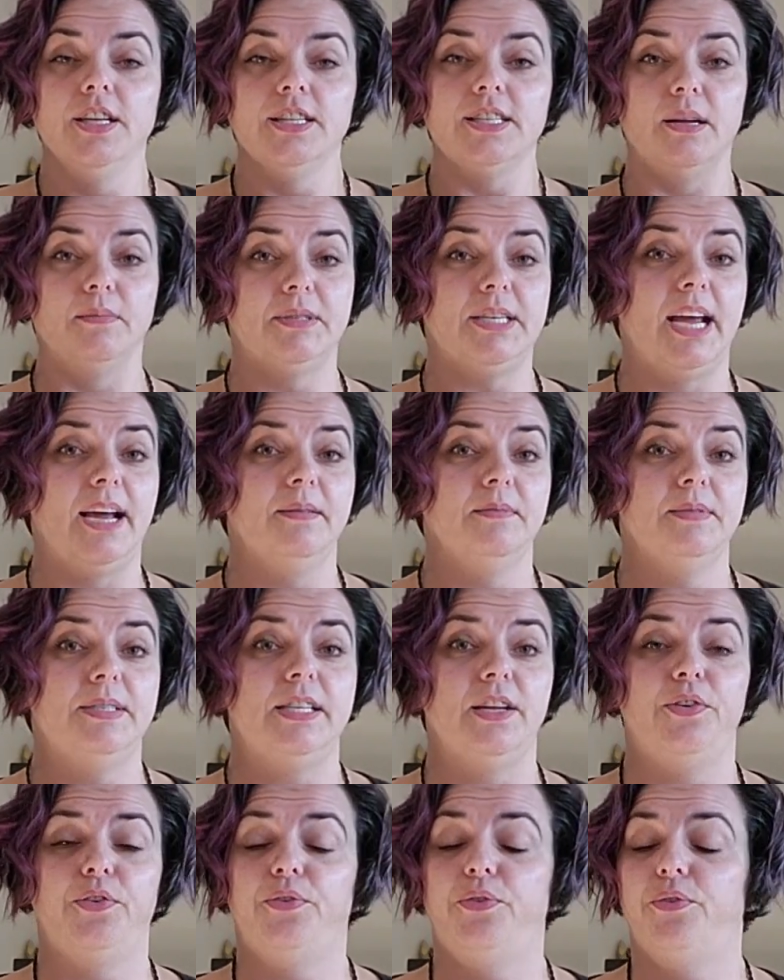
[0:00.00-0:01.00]
sometimes
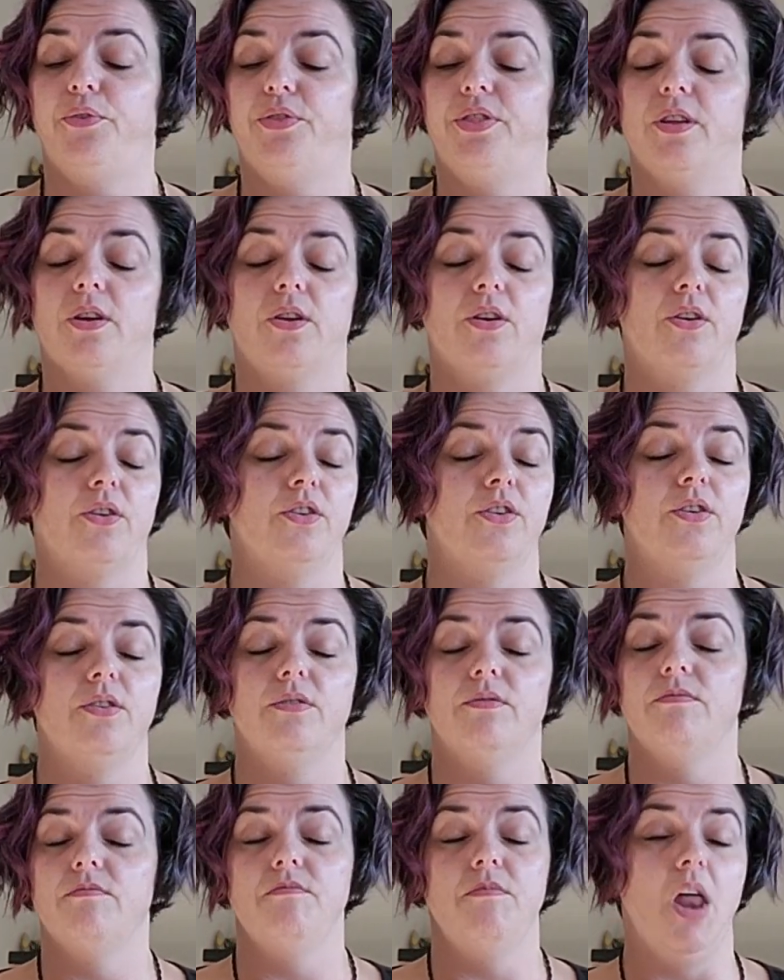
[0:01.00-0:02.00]
if they're
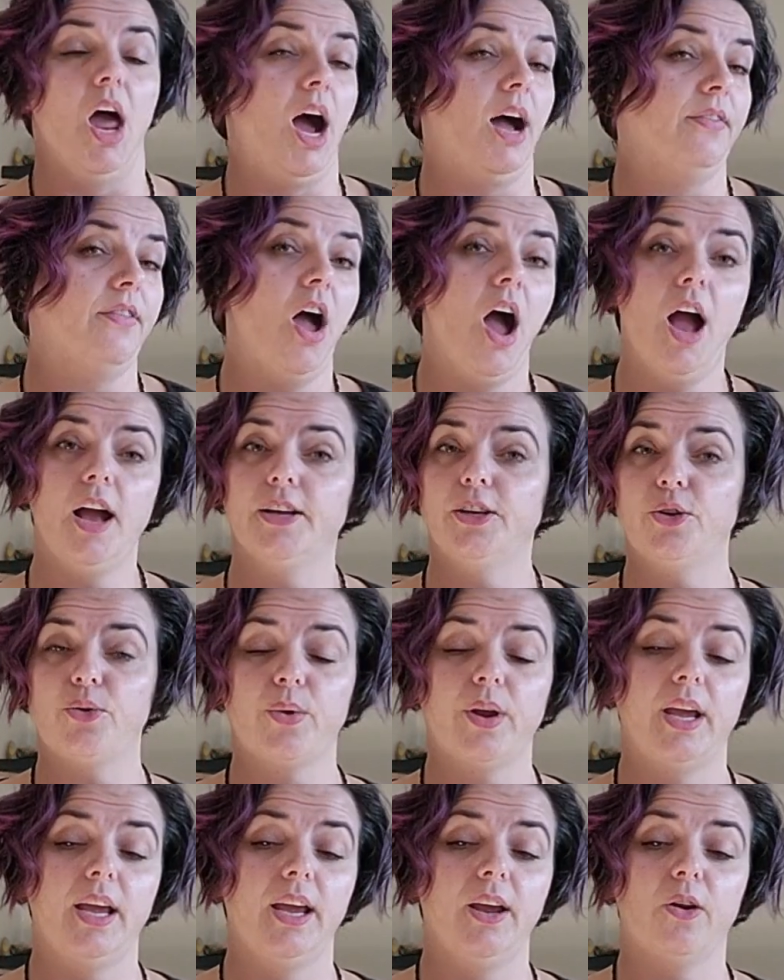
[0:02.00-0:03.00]
not
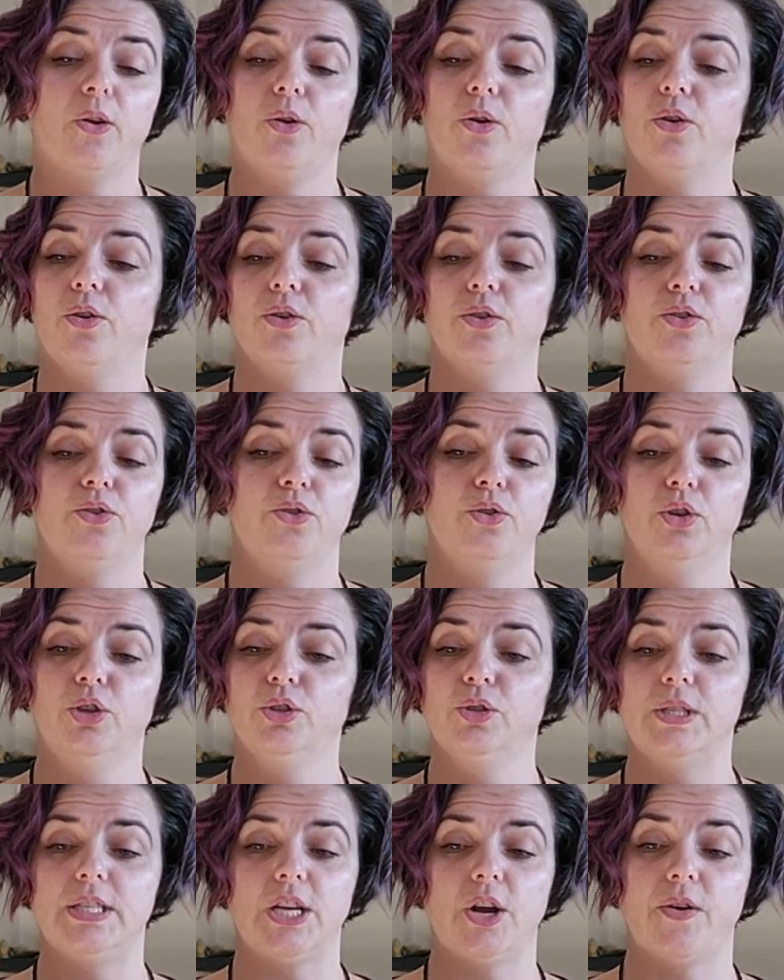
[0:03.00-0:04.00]
hungry or you
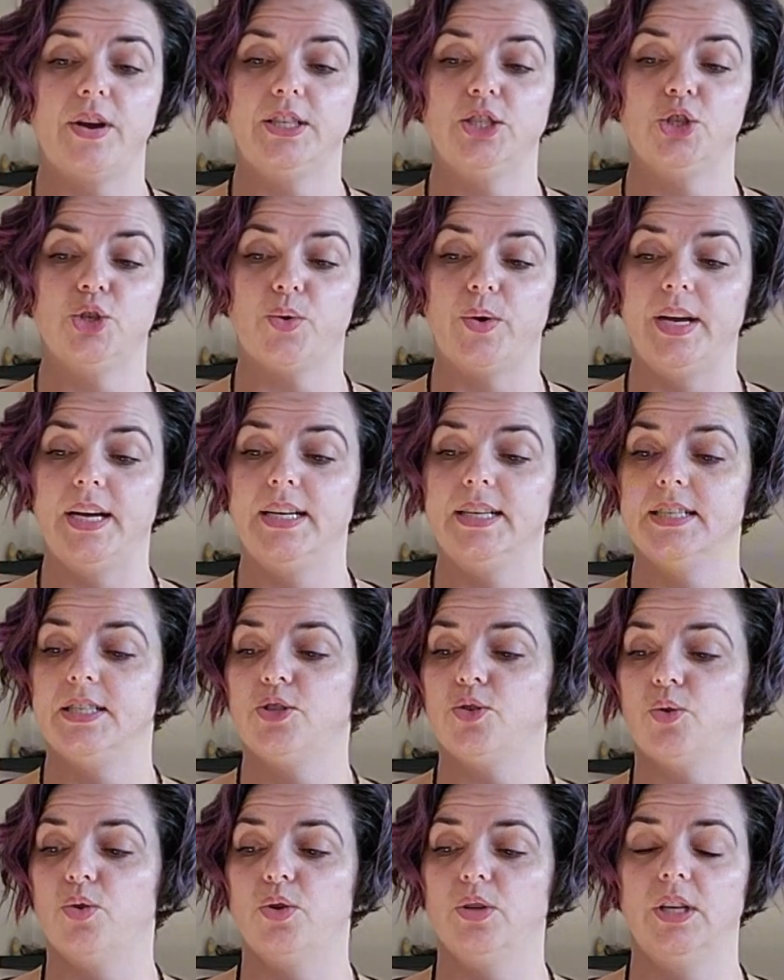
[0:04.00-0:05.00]
lose their interest
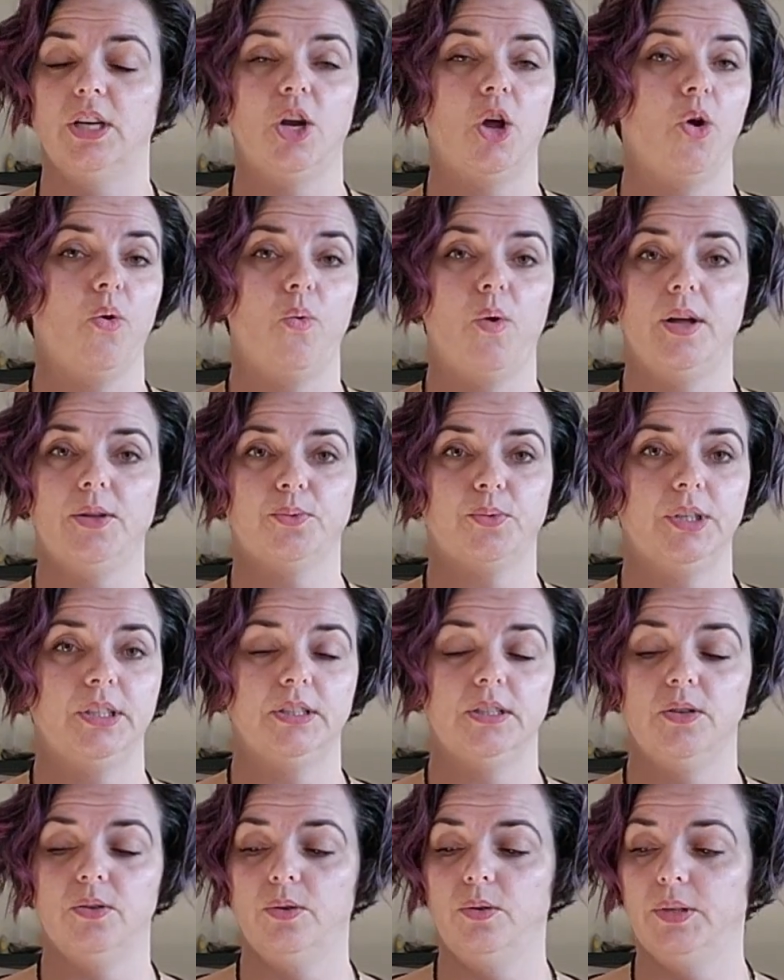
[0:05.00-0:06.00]
or they don't want
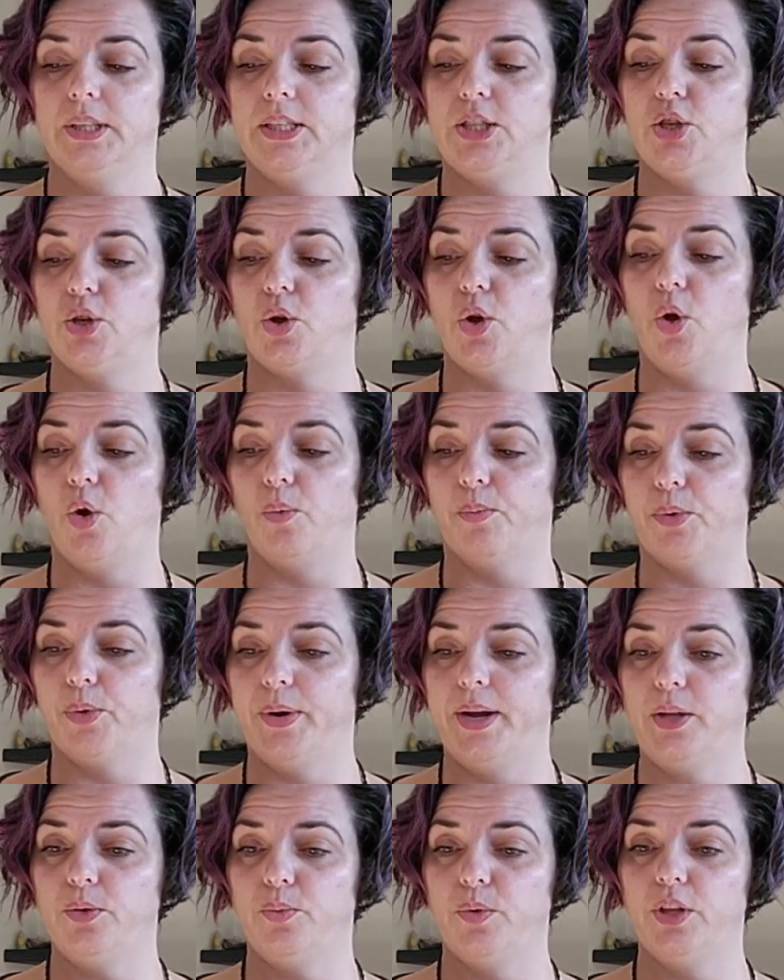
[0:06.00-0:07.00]
really to
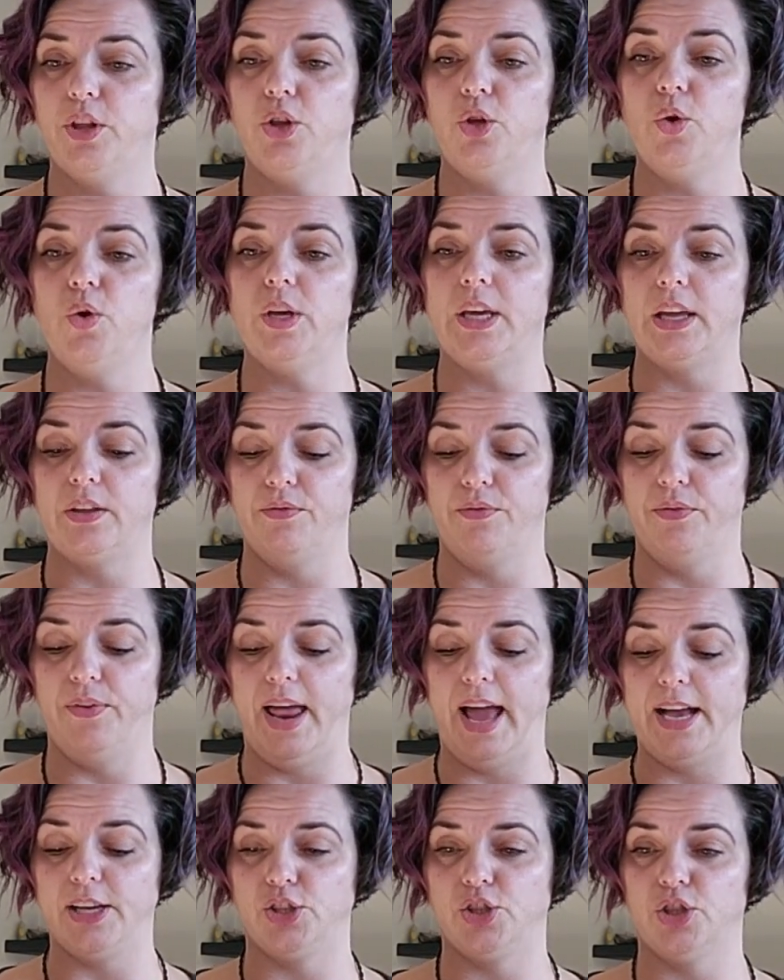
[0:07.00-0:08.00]
cooperate with you, you can
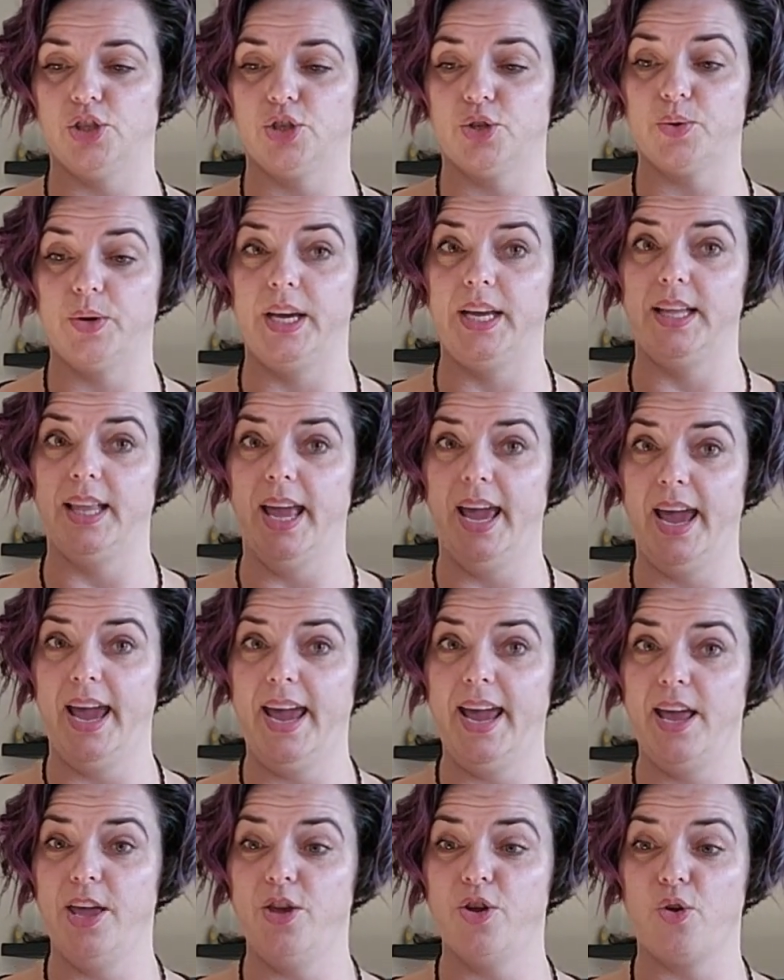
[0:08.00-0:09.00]
flash the treat.
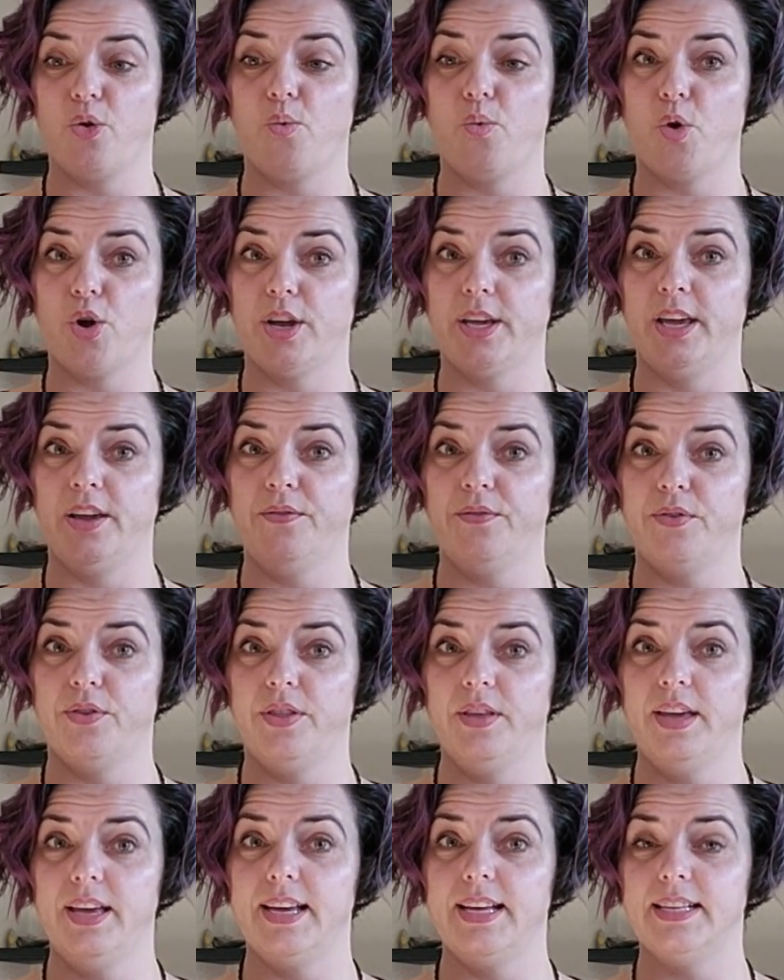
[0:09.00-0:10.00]
Hey, you're working for
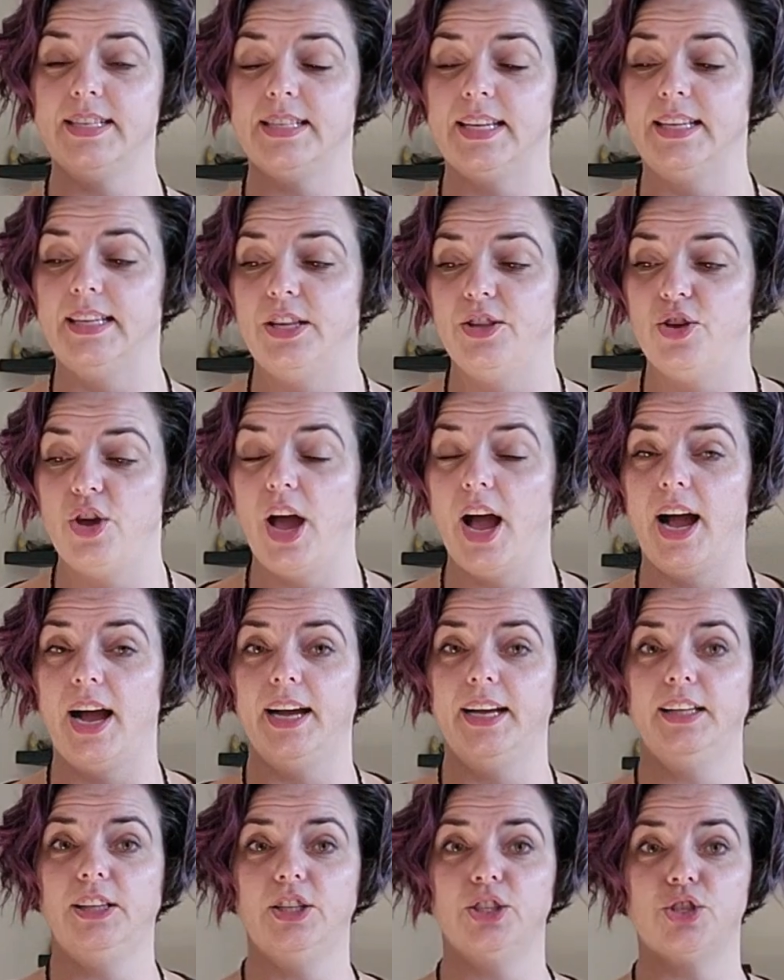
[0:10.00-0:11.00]
this. And then you
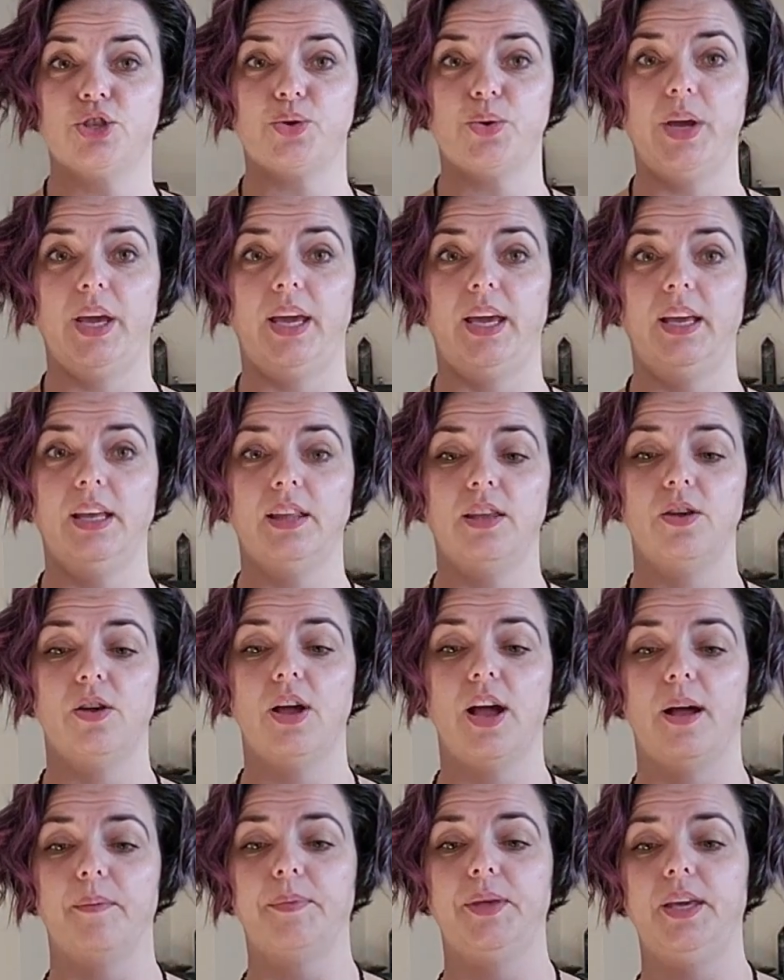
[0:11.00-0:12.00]
hide the treat. You
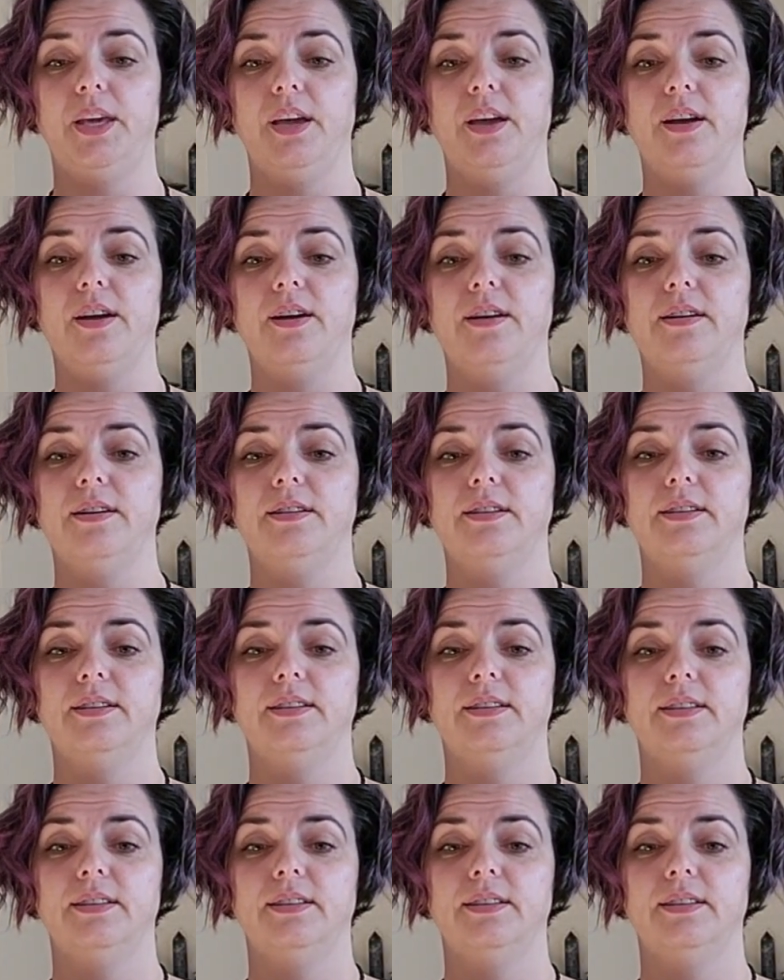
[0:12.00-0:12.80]
come here,